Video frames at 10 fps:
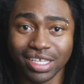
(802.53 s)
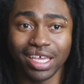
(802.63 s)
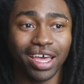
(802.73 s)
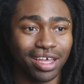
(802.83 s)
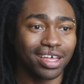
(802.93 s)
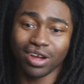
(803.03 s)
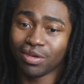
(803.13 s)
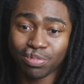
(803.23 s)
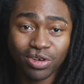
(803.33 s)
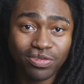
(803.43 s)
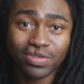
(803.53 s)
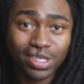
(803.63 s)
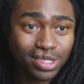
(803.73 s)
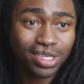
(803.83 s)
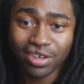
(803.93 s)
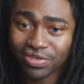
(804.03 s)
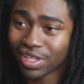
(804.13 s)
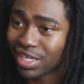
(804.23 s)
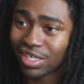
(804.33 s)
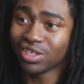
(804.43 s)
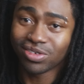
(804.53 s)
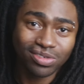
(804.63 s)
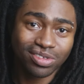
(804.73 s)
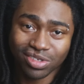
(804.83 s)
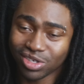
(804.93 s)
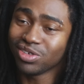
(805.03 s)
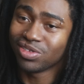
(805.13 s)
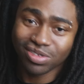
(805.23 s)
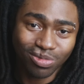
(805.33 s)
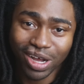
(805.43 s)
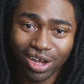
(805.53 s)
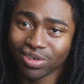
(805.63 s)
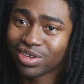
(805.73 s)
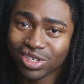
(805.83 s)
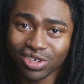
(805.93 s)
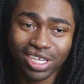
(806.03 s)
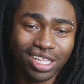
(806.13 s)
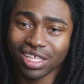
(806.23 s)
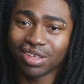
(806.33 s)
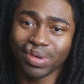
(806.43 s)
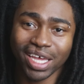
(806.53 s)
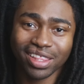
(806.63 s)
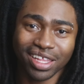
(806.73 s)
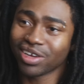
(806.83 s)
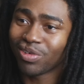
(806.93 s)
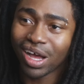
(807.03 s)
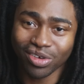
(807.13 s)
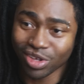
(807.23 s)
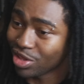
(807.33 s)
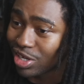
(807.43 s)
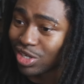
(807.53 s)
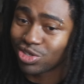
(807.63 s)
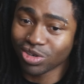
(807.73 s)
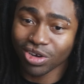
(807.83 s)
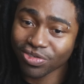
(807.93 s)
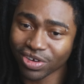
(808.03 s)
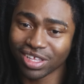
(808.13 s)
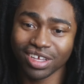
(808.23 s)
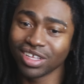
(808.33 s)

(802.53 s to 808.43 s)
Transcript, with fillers: yeah, I approve of this stuff. Like, you, dude, wow. You're killing it, man. Like, wow. Yeah, look at your girlfriend.